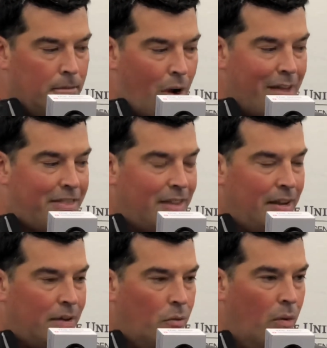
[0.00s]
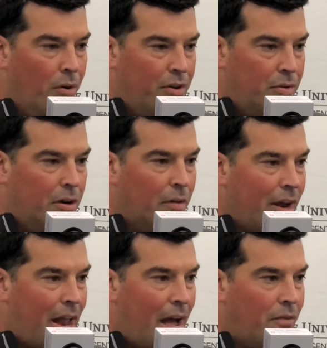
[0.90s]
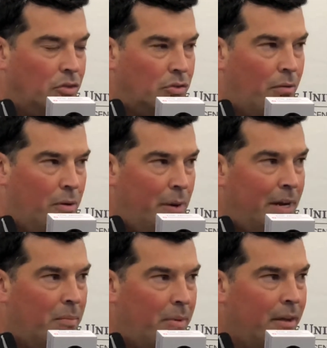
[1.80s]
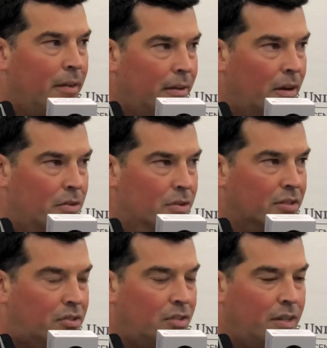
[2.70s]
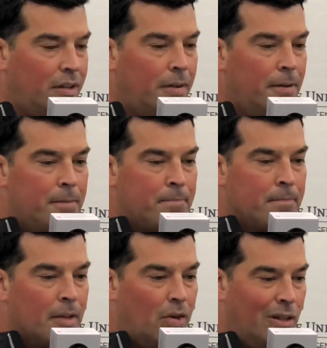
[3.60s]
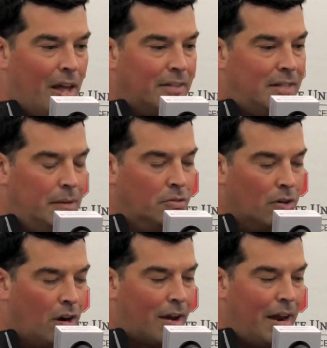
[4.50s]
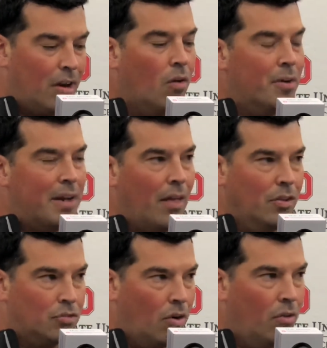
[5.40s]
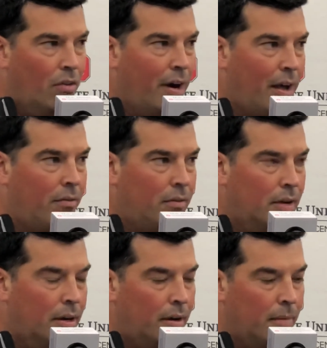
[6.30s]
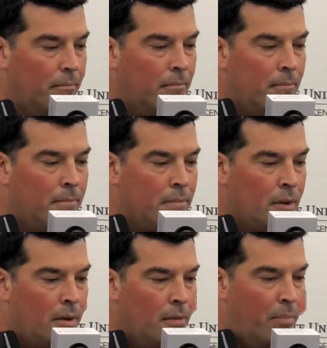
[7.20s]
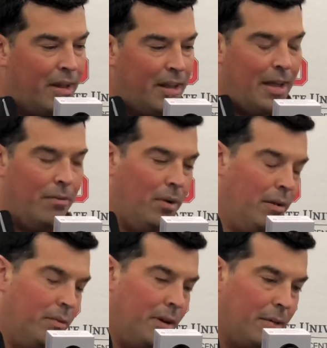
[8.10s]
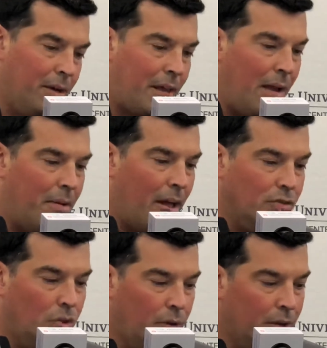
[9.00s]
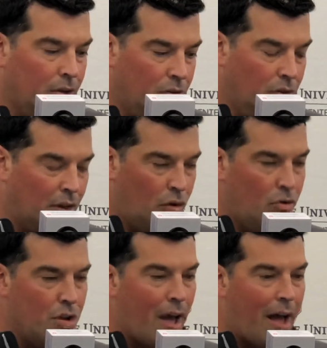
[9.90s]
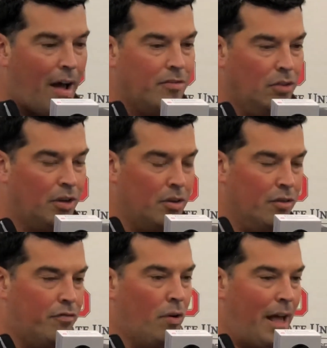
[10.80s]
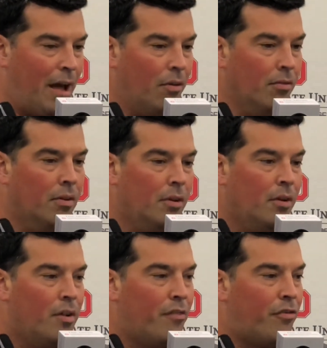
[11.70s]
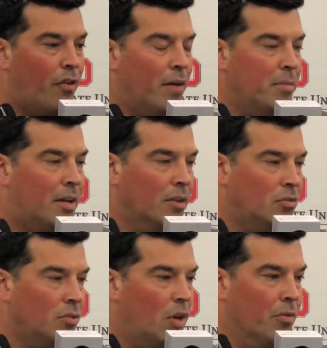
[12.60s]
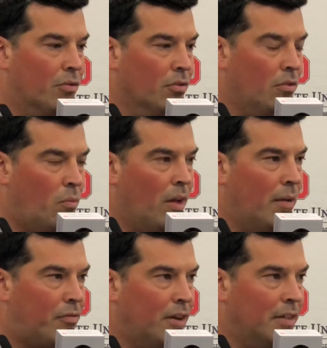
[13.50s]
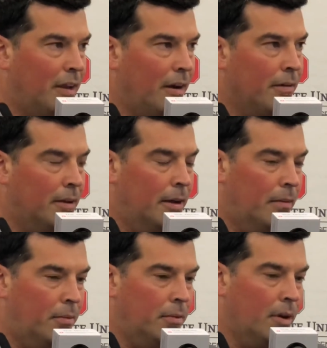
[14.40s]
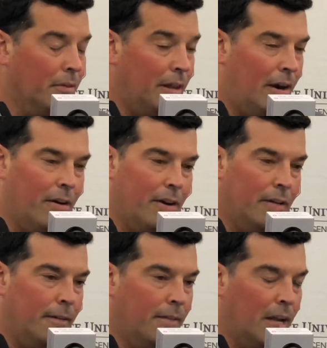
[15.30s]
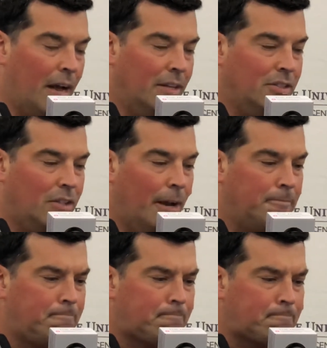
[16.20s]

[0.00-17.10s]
I think what we're doing right now is right where we need to be. You can see a lot of teams are kind of going down this road right now. But again, when it came down to it, you look at who you have, you look at your four down front, because, we recruited well up front there, with Larry and the guys he's got.